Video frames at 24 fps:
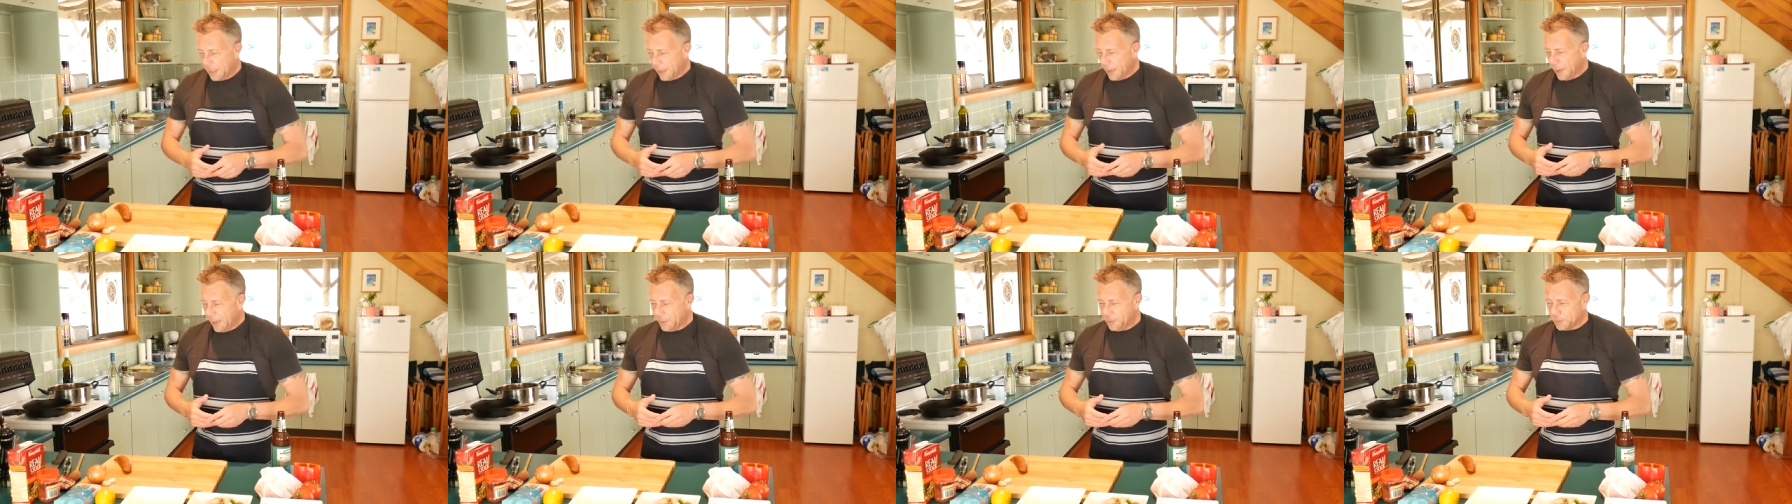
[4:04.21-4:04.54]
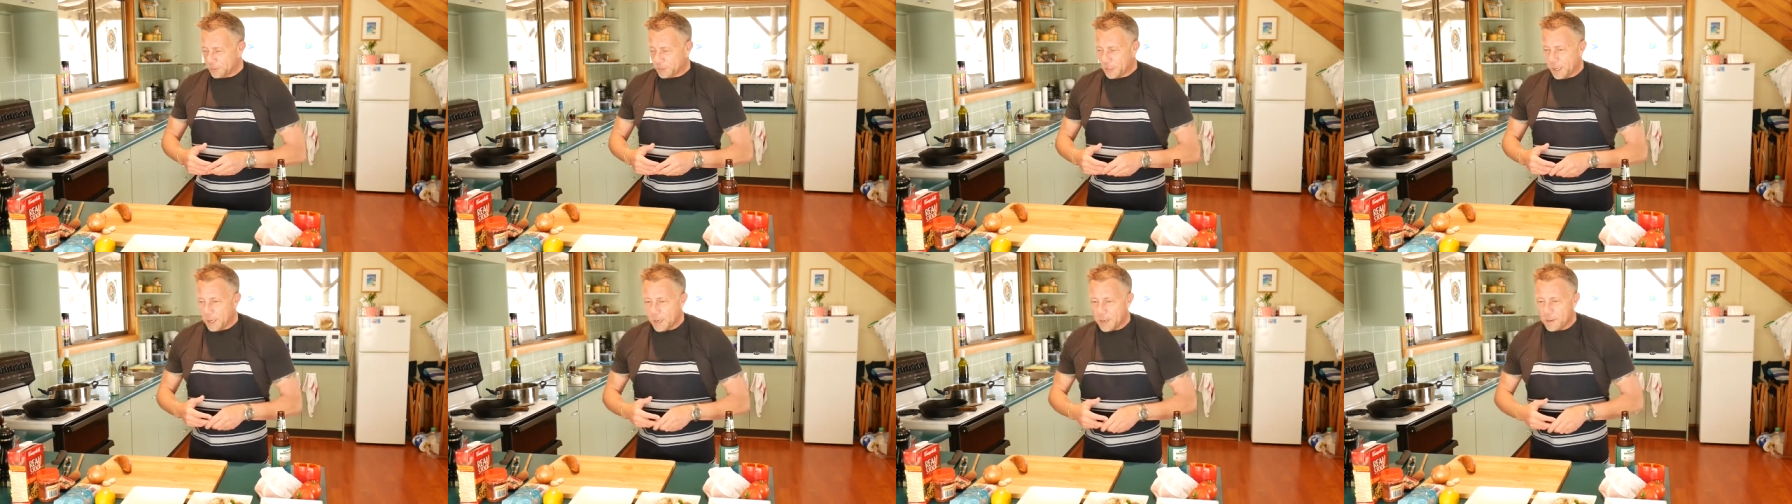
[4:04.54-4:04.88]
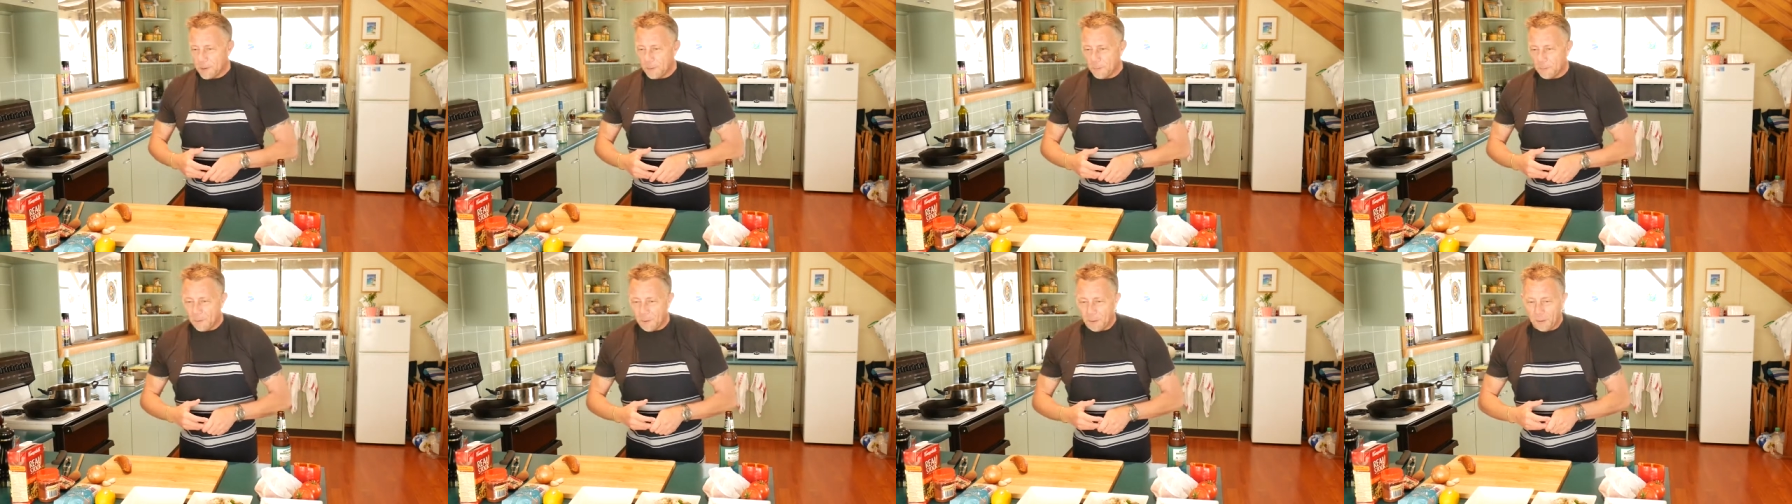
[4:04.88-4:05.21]
And I'll tell
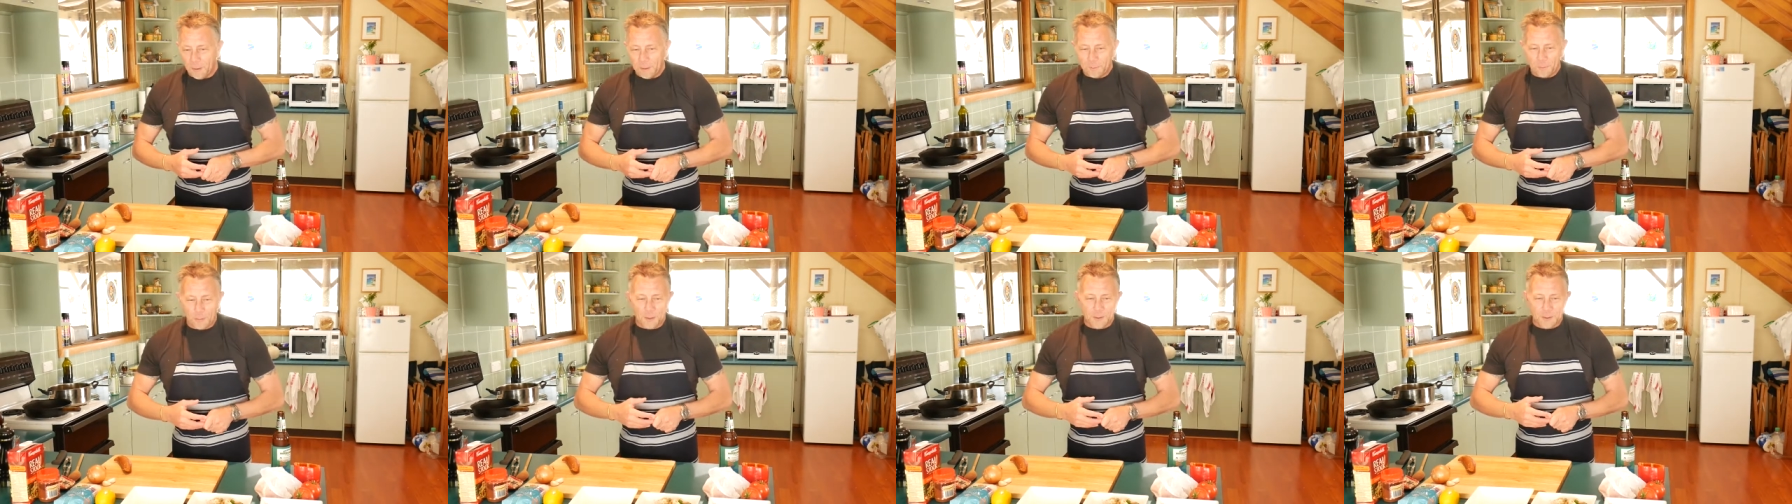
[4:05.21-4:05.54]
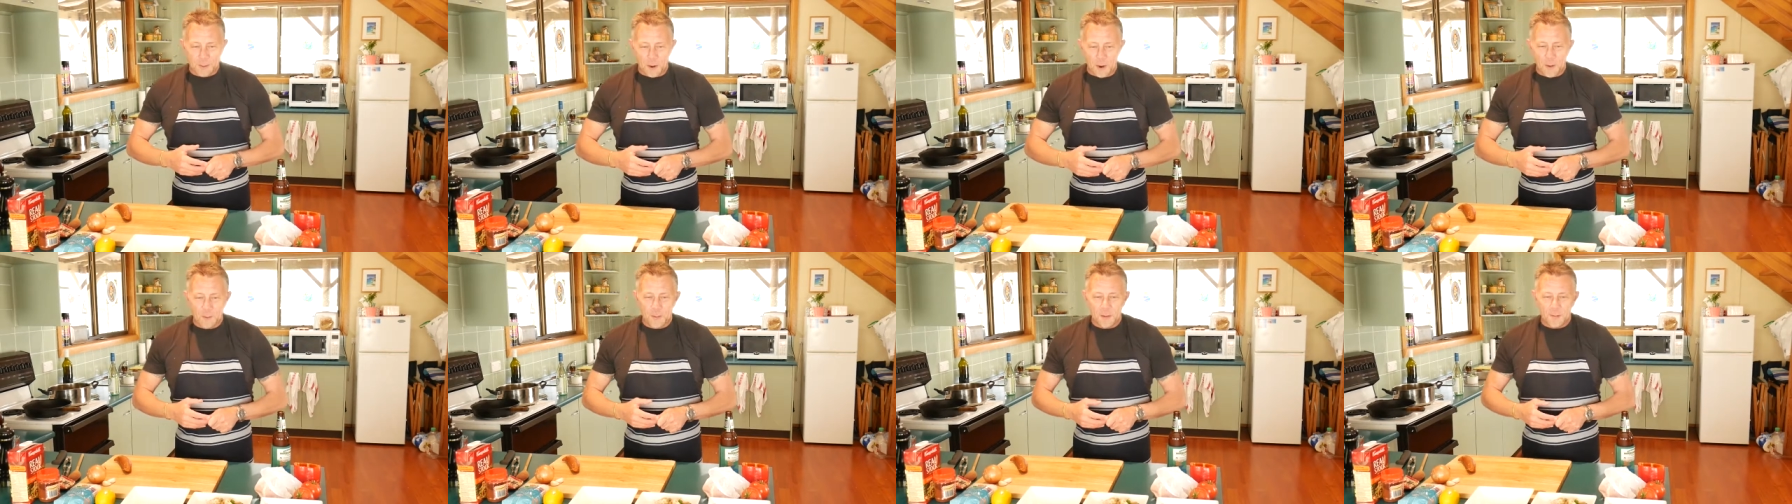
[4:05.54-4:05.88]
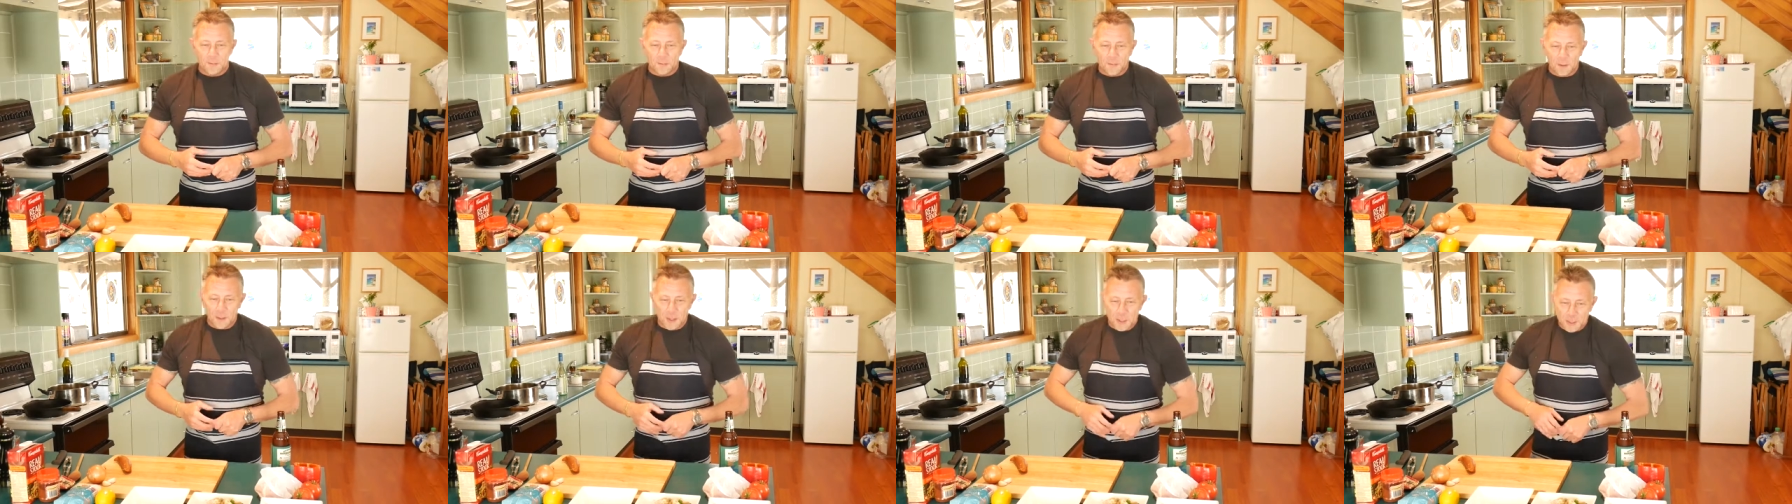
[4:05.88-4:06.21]
you what, by the time he
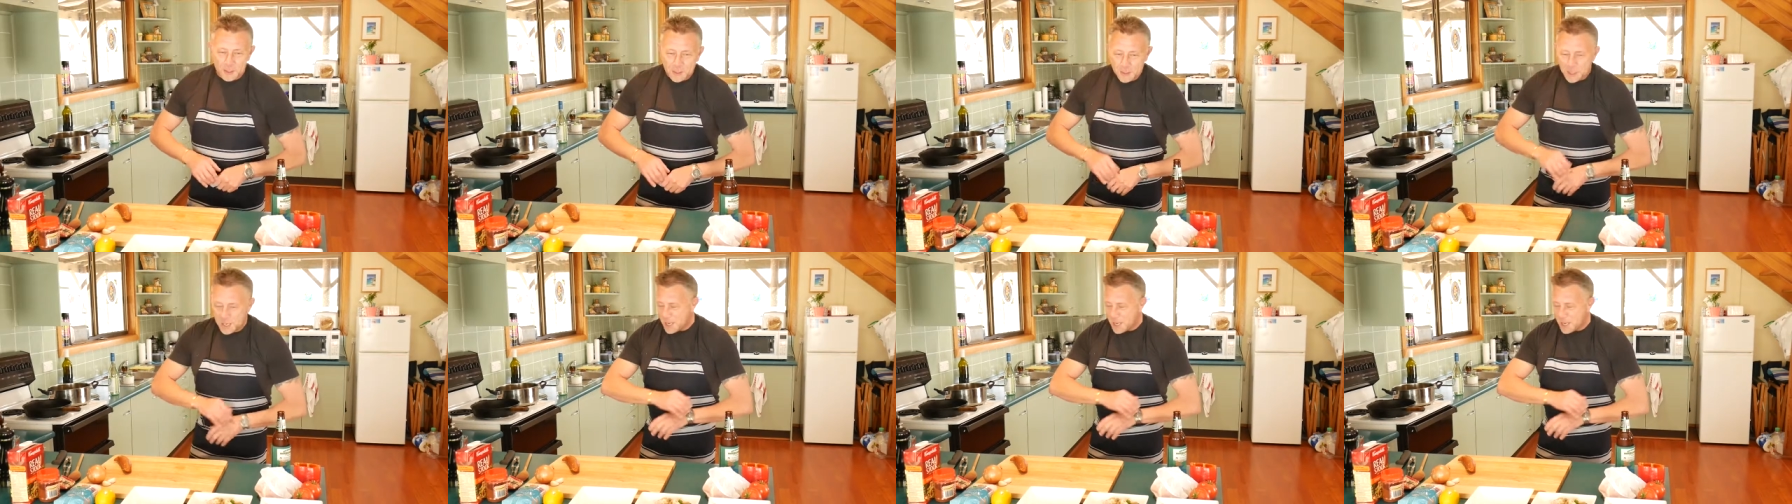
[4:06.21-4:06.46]
finished,